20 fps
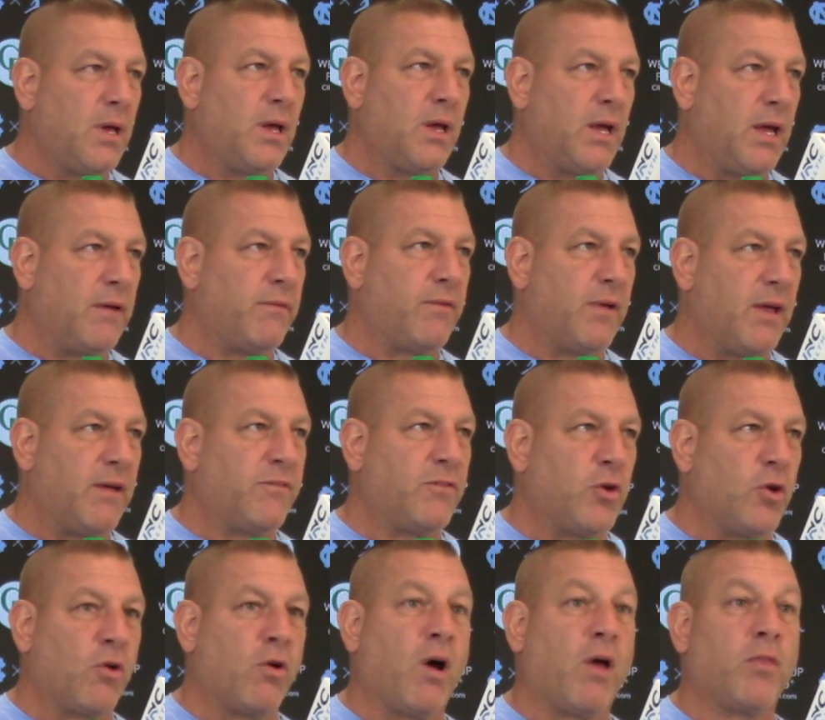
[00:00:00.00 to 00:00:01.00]
if
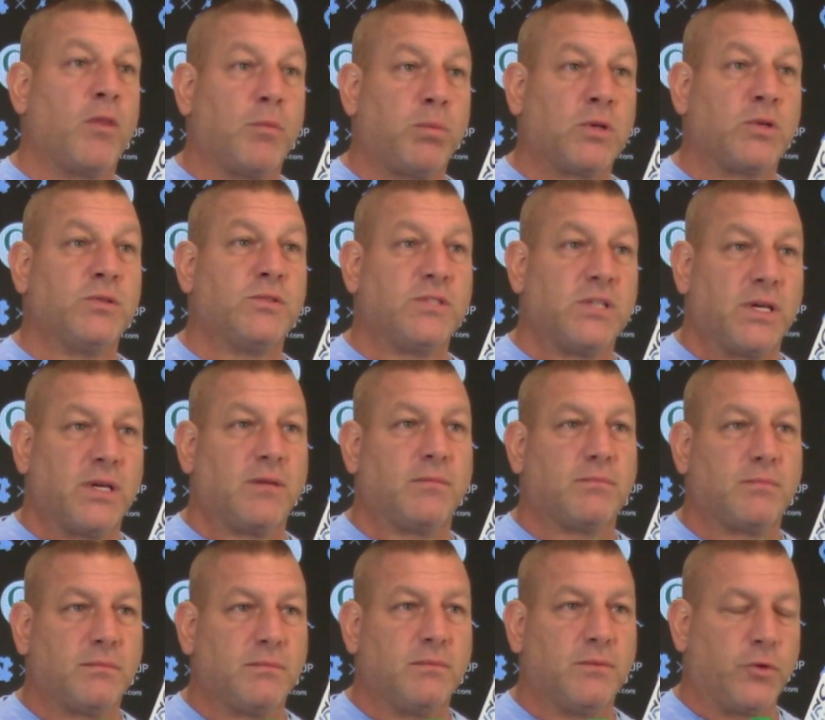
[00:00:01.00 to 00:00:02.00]
you're on the blue team,
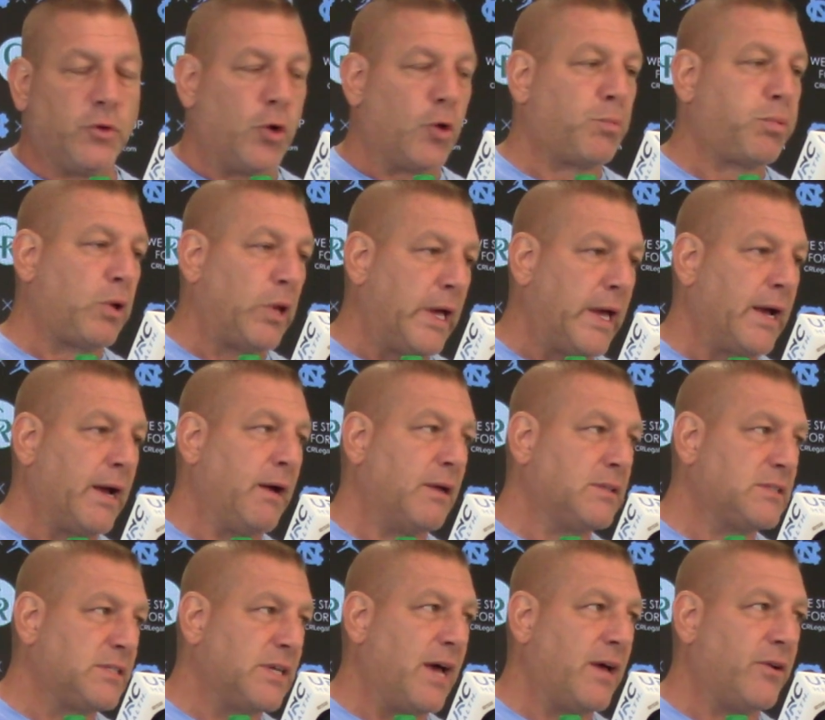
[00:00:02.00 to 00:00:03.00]
you're playing on
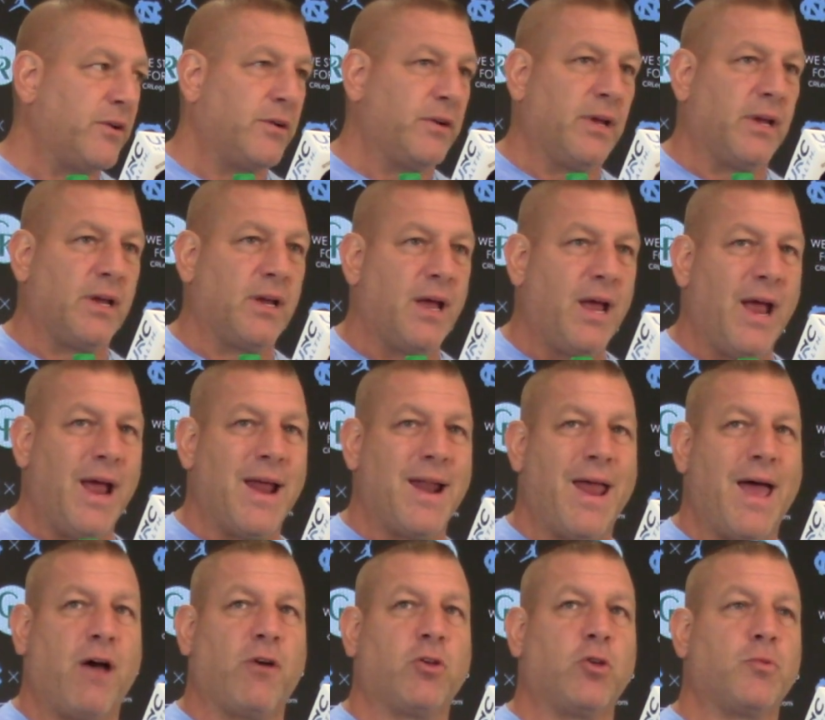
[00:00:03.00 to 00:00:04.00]
Saturday, and
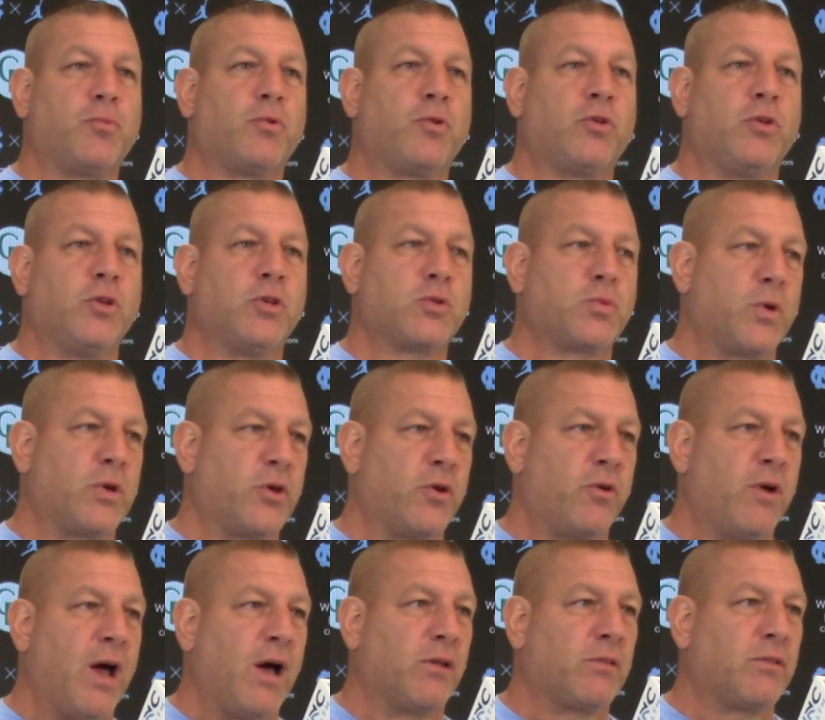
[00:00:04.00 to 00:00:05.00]
how you produce when
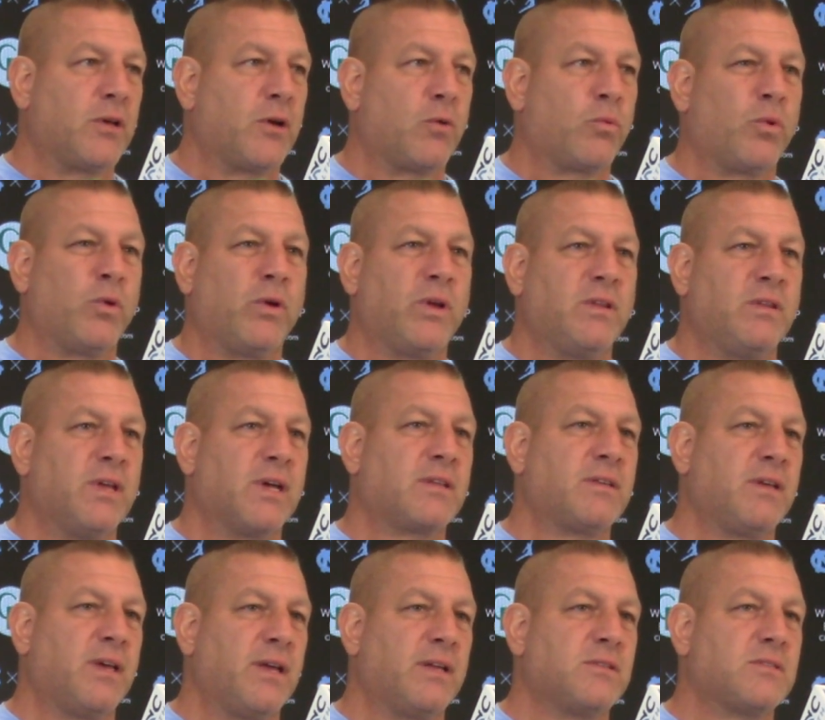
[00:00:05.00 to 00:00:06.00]
you're out there really
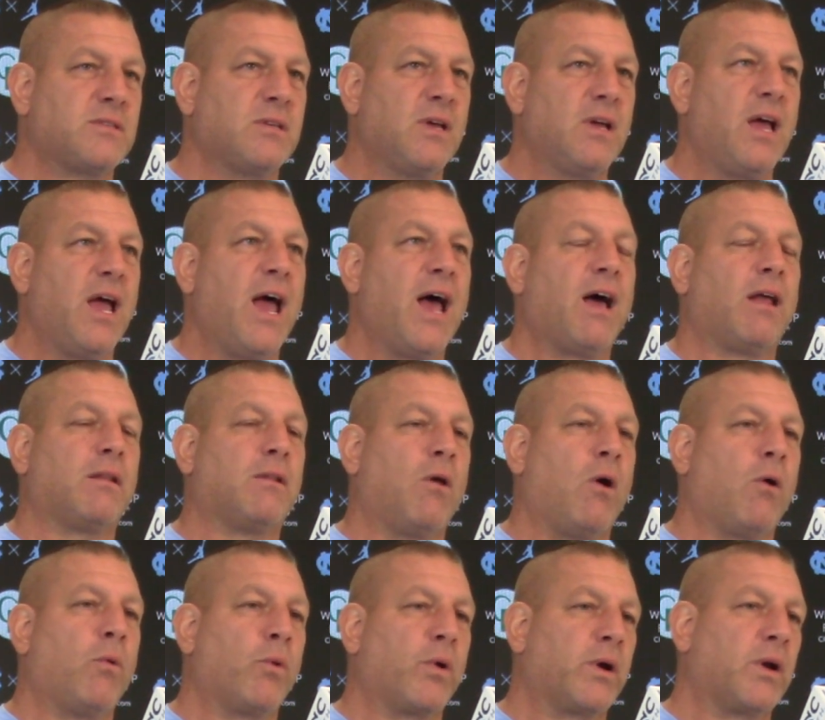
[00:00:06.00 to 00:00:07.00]
dictates how
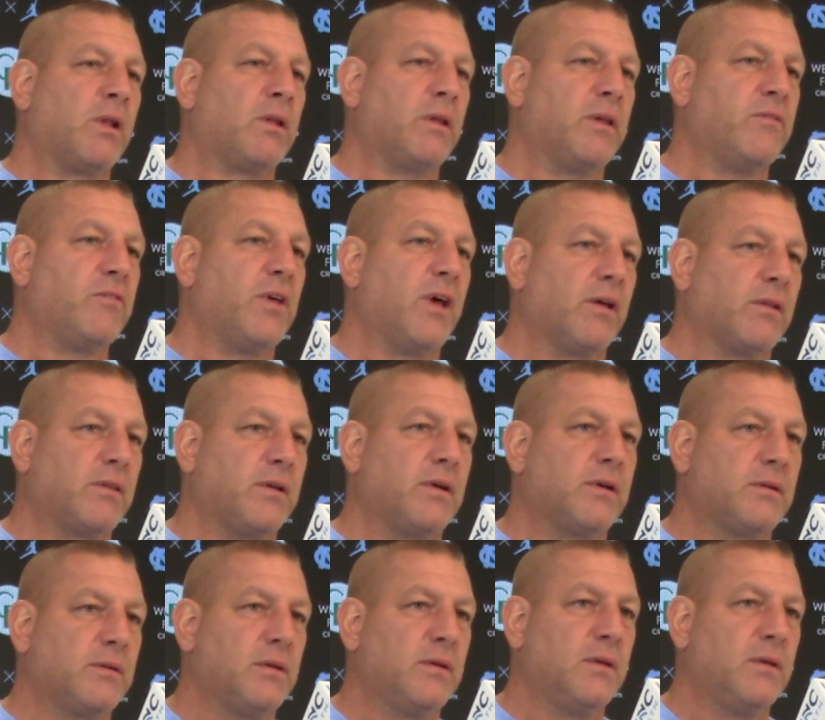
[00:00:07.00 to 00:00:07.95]
long we're going to leave you out there.